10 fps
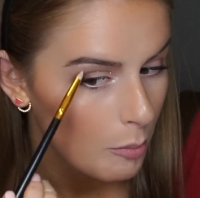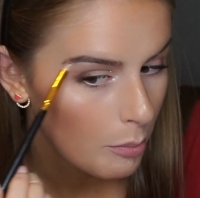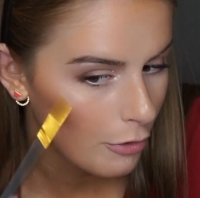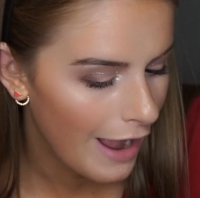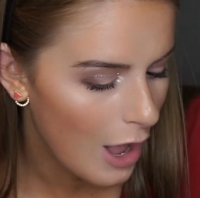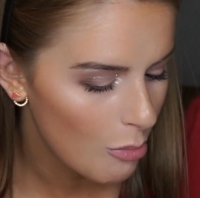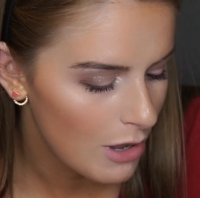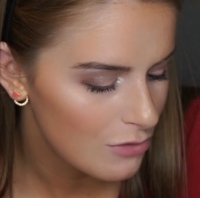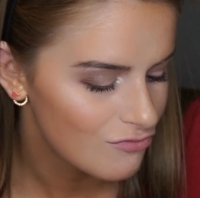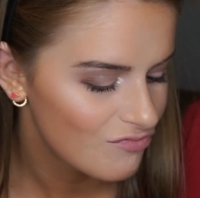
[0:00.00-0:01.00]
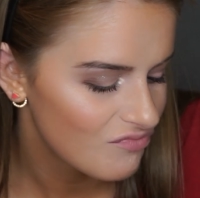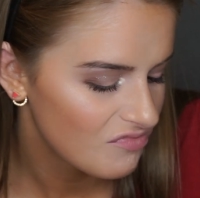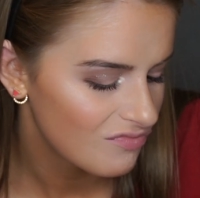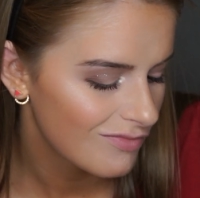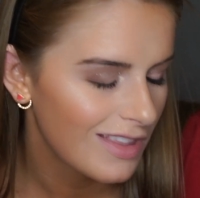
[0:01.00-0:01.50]
brow bone.
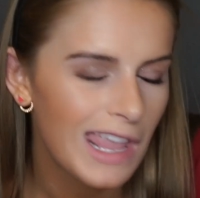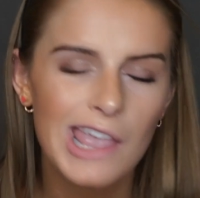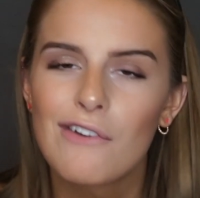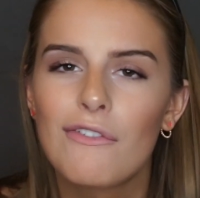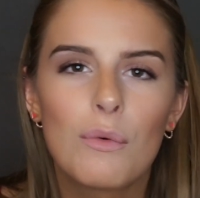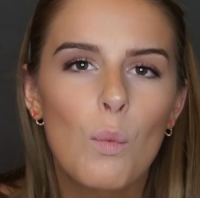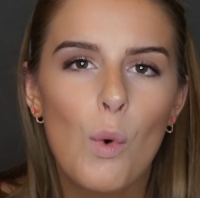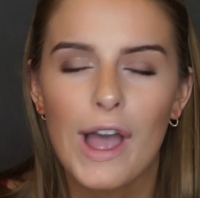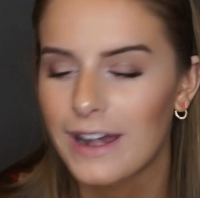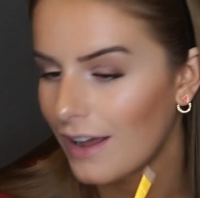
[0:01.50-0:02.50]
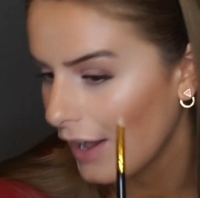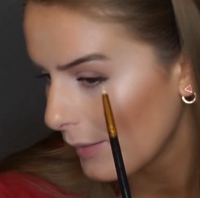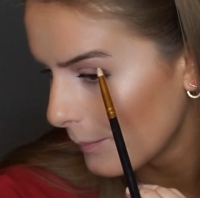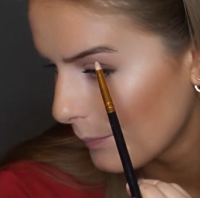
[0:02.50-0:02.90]
Why not?